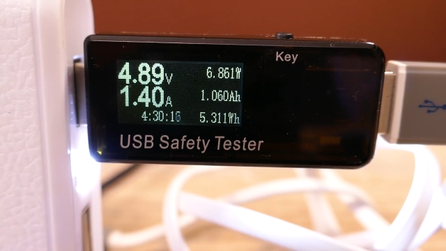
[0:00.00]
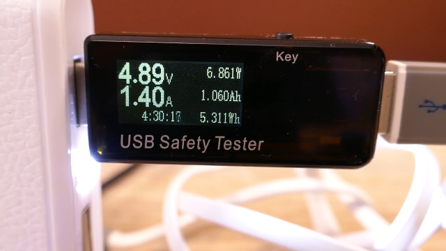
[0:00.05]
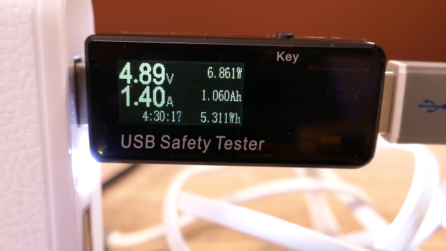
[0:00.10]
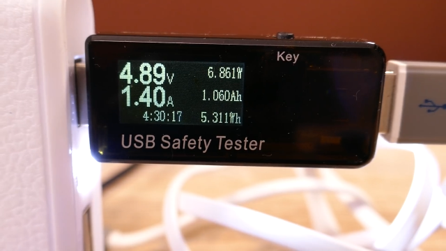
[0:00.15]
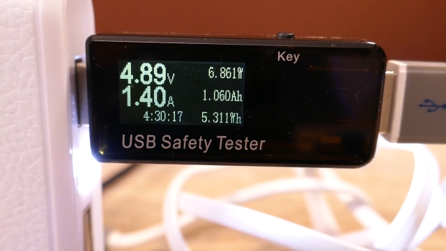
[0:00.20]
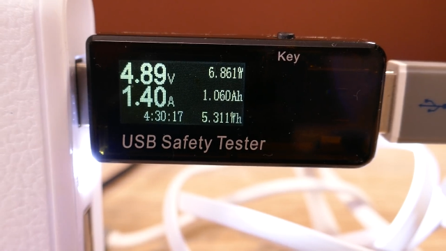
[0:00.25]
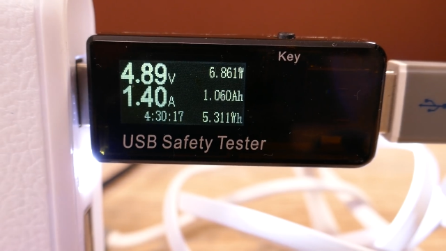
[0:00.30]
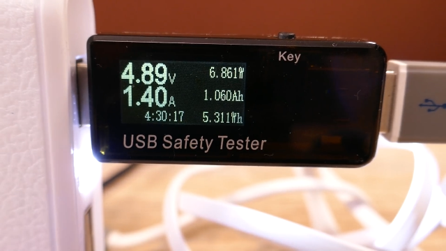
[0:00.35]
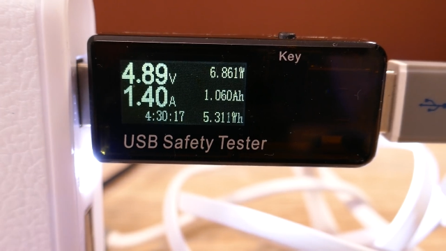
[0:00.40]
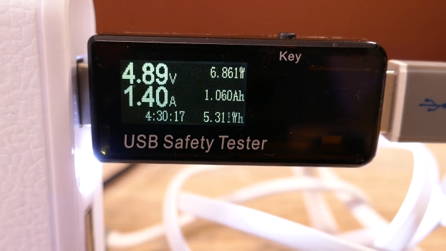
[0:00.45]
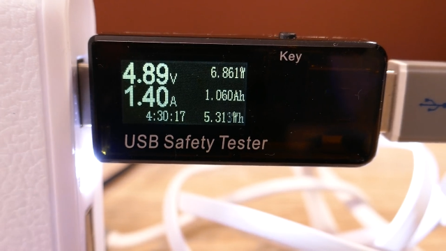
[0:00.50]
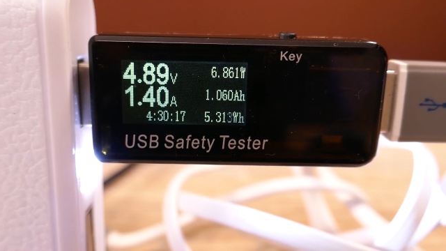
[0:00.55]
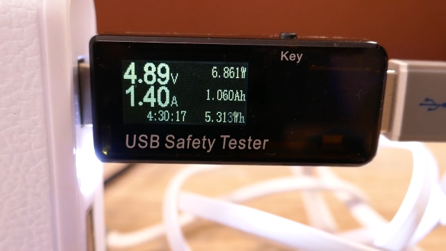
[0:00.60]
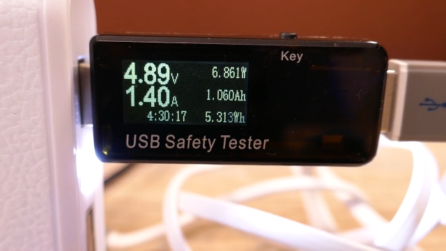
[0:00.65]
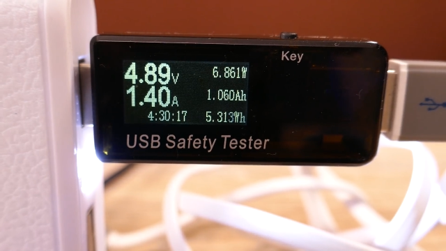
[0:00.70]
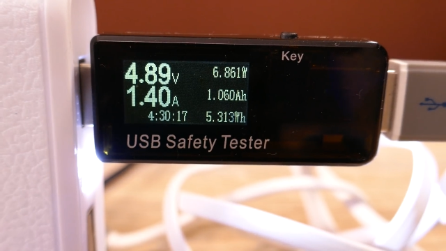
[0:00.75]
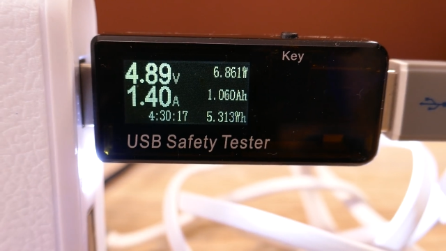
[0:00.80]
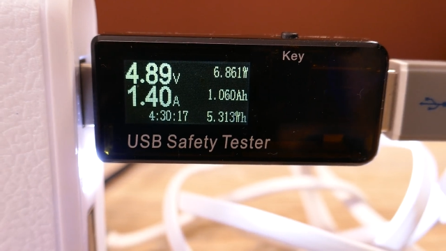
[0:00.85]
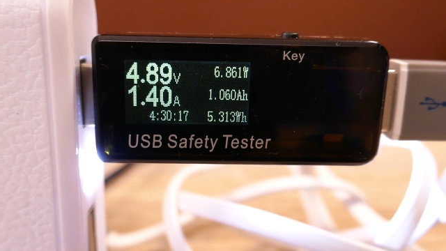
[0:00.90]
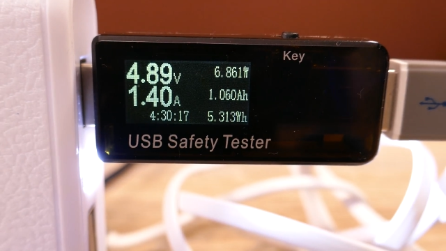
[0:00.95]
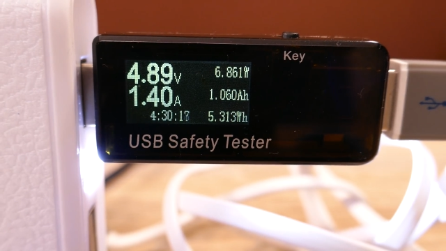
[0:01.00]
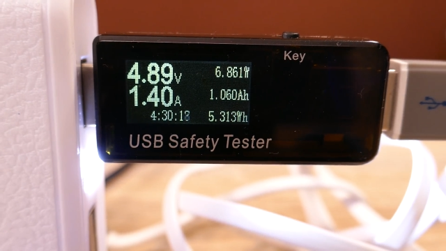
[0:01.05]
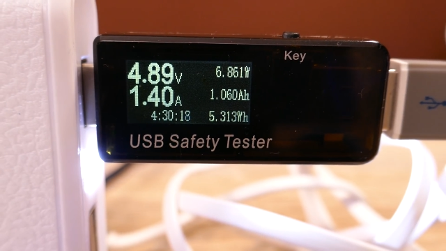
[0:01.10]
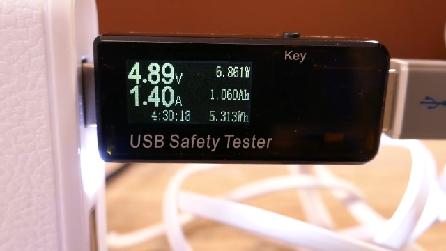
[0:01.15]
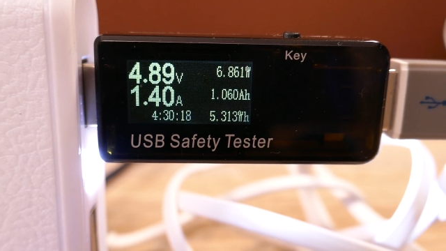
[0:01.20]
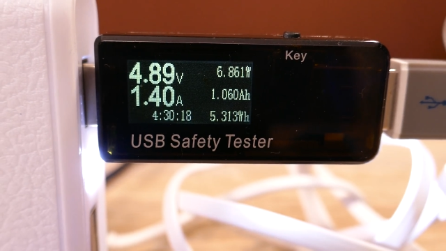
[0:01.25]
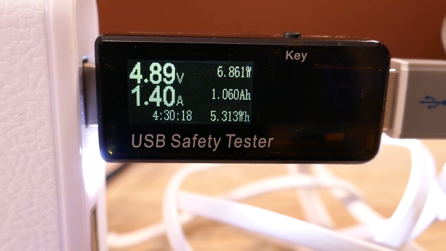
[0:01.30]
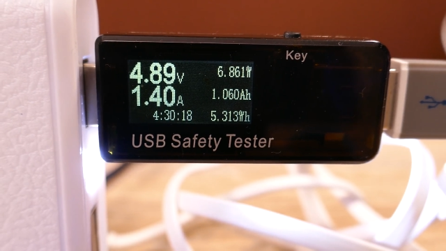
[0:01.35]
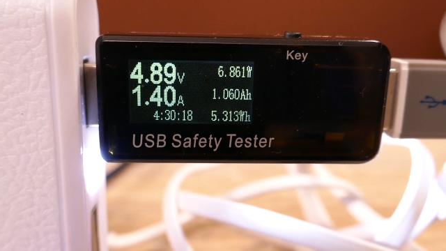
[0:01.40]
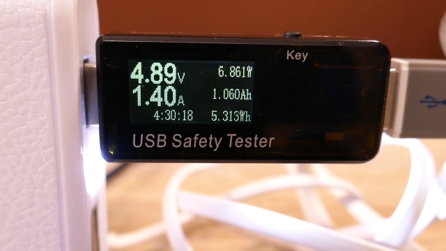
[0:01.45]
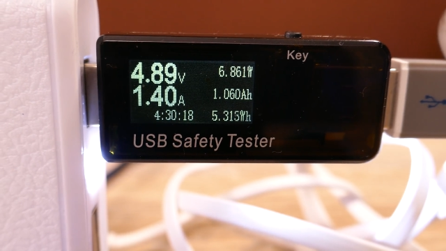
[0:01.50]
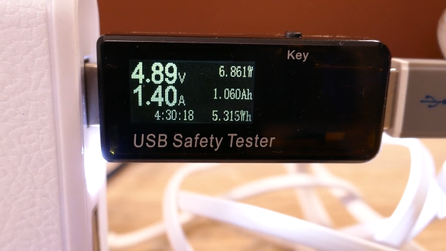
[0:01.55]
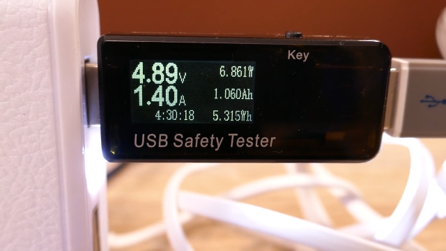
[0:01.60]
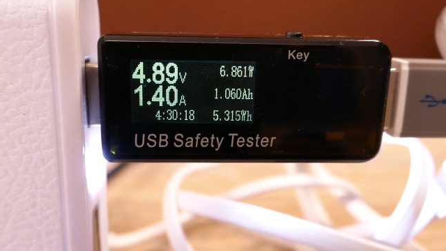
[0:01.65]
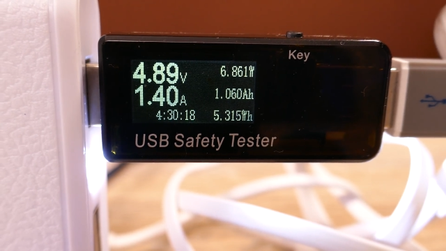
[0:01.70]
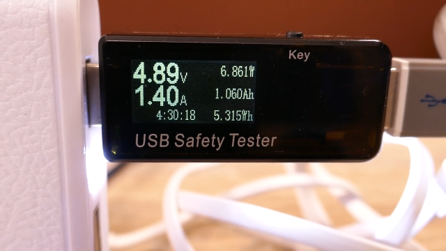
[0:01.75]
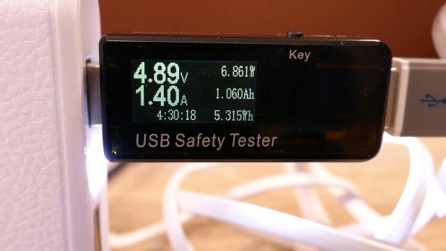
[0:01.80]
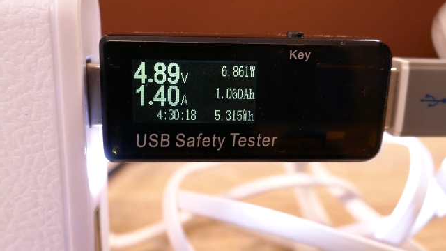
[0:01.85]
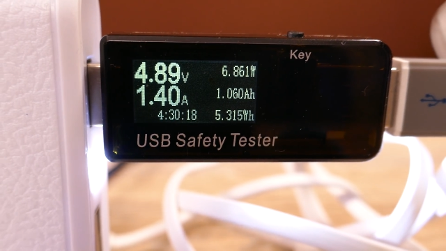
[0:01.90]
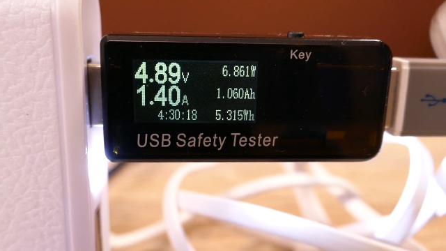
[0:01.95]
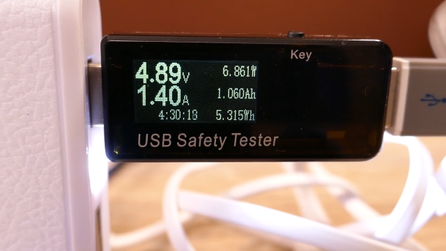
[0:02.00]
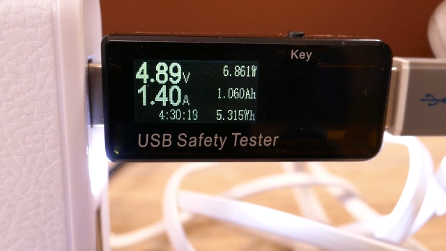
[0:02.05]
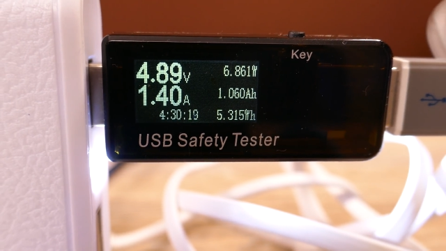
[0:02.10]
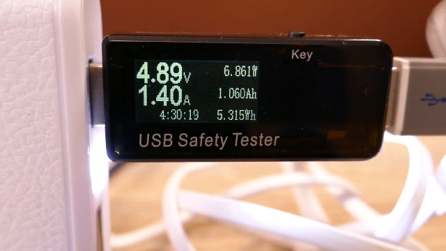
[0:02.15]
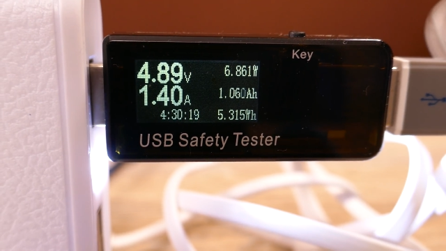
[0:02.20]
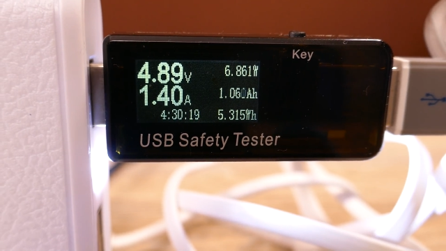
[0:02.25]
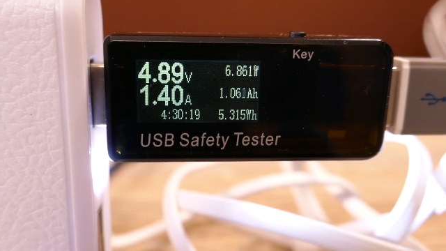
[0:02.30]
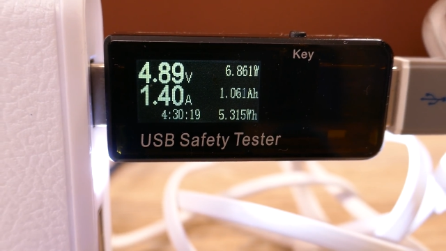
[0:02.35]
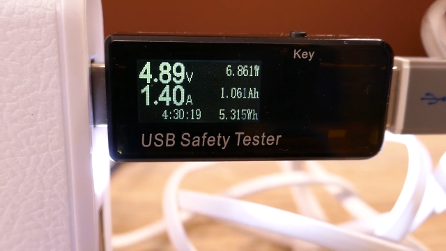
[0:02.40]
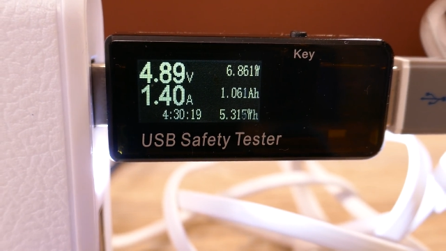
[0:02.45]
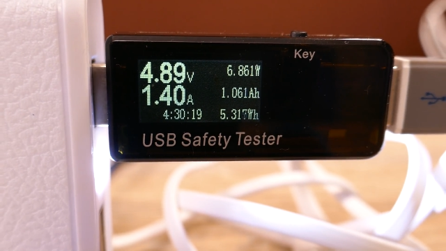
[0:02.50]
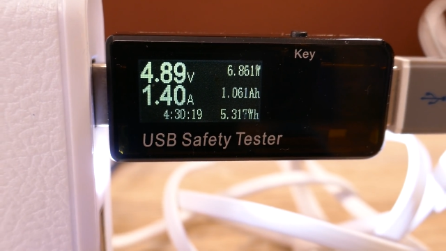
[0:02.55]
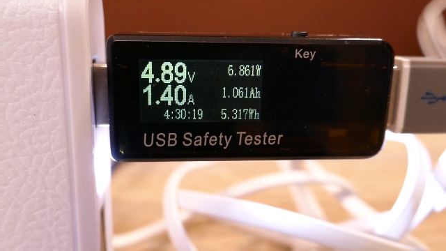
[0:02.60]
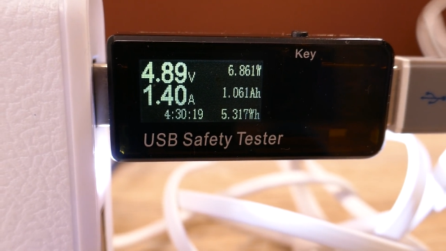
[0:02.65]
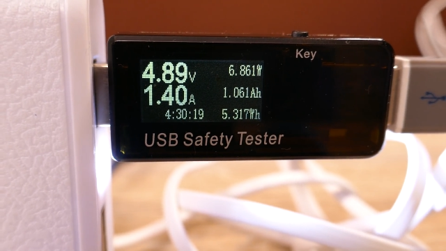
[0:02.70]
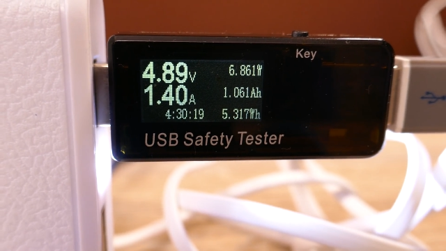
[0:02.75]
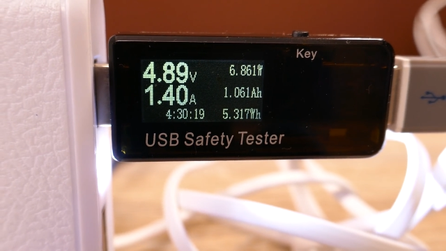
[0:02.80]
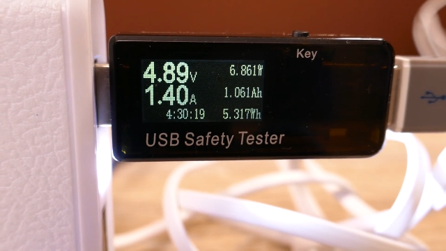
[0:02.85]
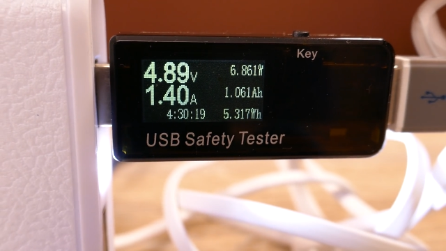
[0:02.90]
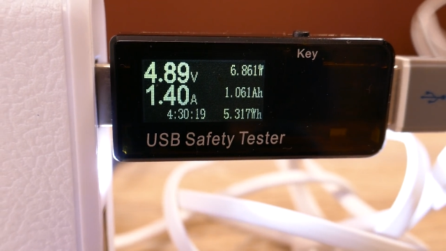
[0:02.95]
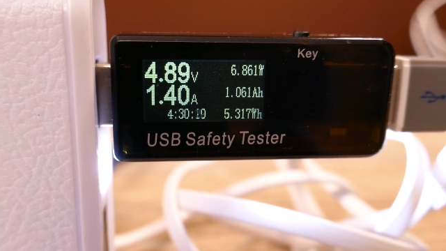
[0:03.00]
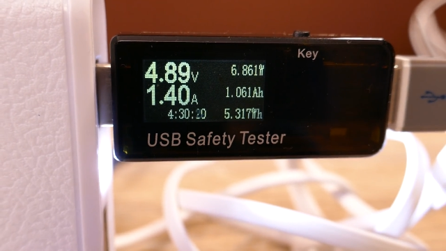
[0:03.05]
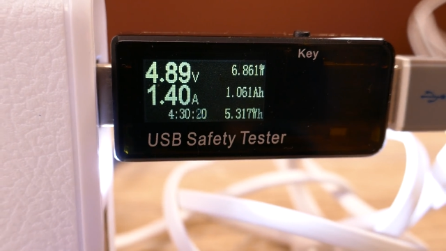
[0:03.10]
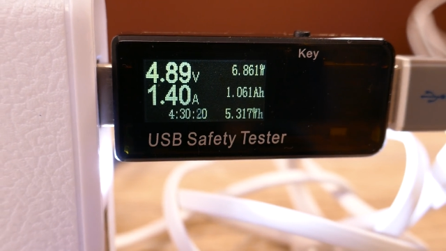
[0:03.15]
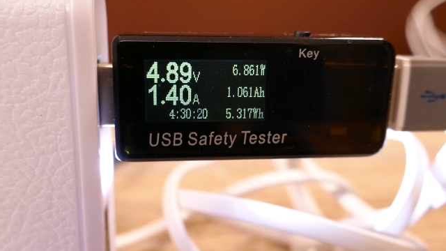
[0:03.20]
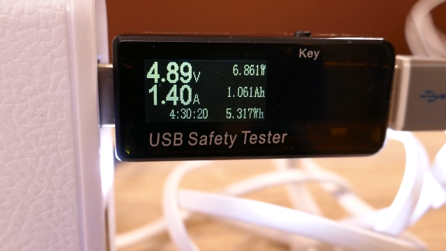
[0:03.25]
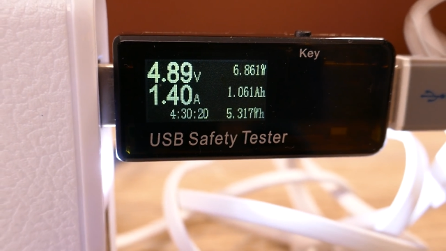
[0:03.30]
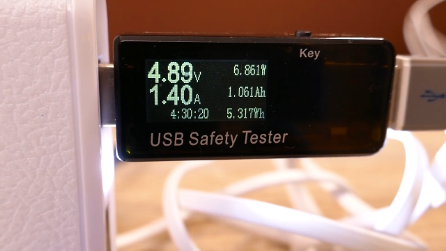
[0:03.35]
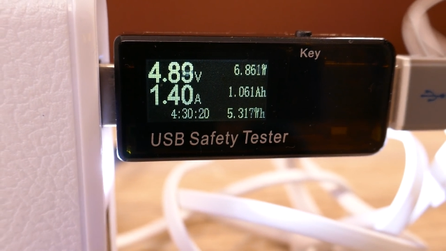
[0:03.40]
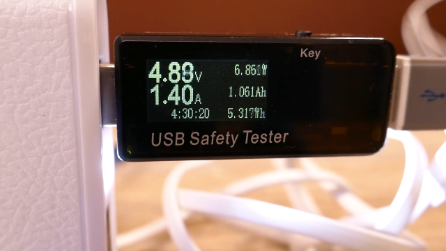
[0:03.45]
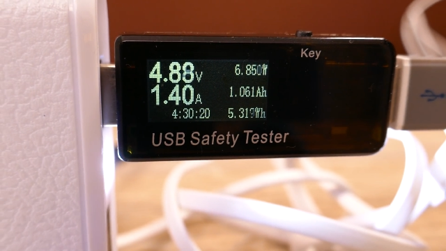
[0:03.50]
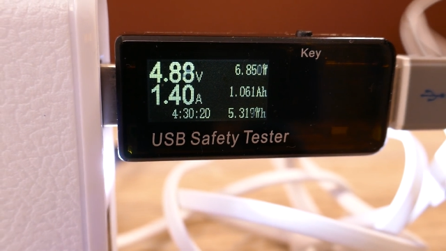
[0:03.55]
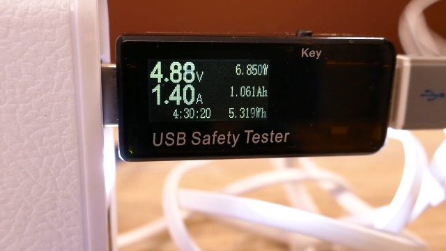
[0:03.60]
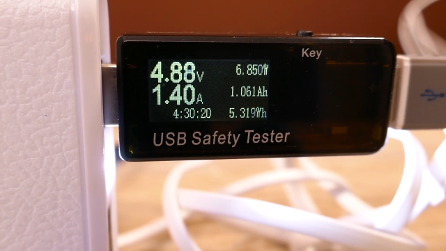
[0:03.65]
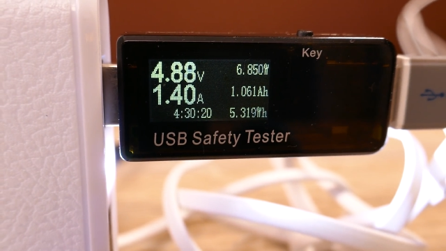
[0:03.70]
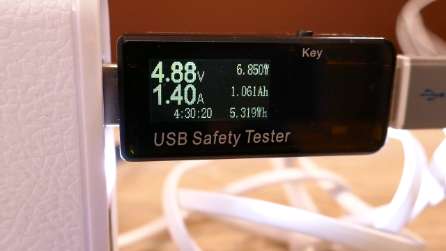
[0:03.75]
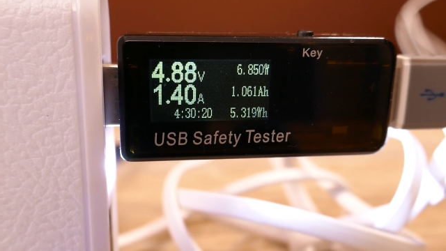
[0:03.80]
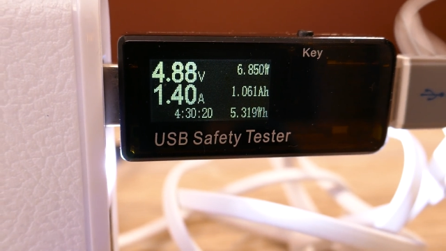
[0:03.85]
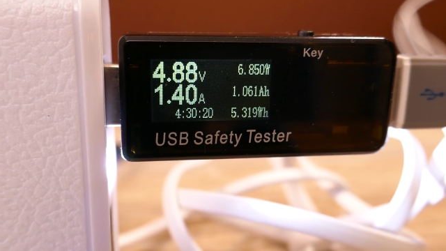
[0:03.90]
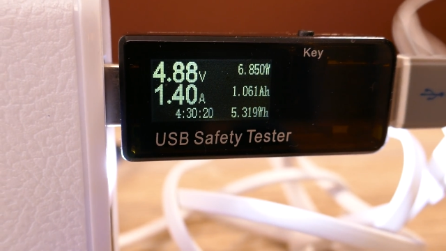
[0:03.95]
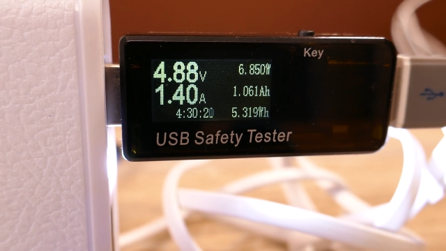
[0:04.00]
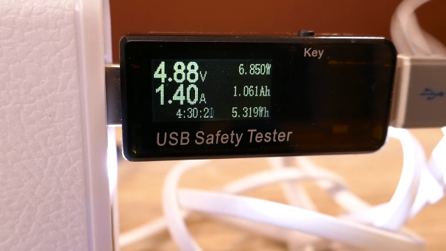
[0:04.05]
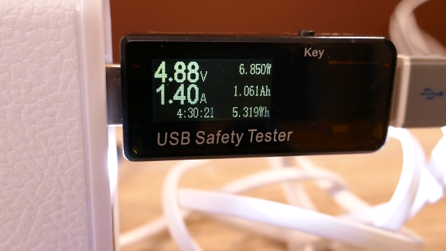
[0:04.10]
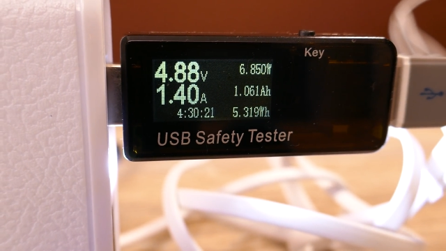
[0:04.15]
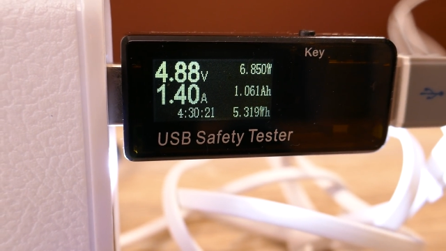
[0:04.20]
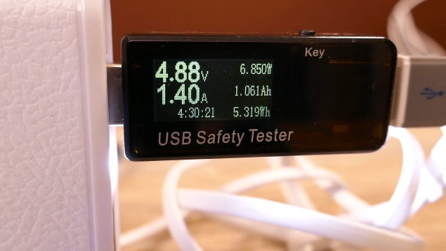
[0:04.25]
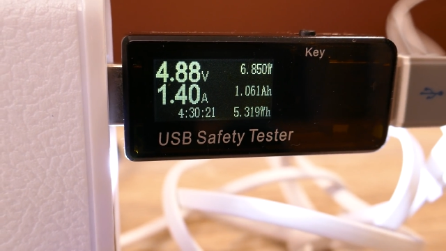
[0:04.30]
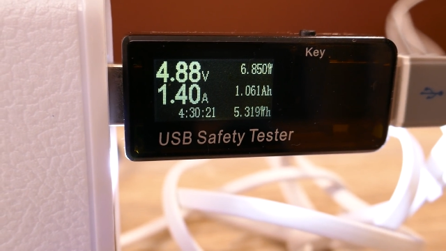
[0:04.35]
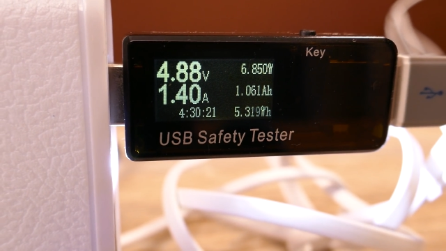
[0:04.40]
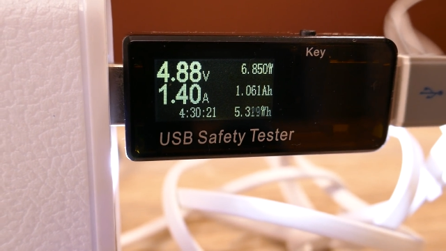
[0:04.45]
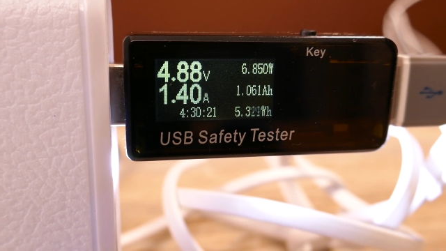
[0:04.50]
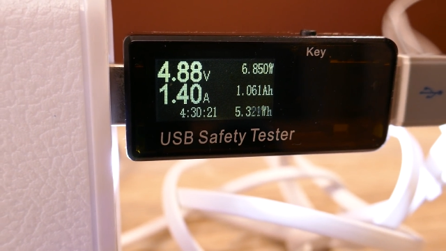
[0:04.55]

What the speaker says: [unreadable: no face in view]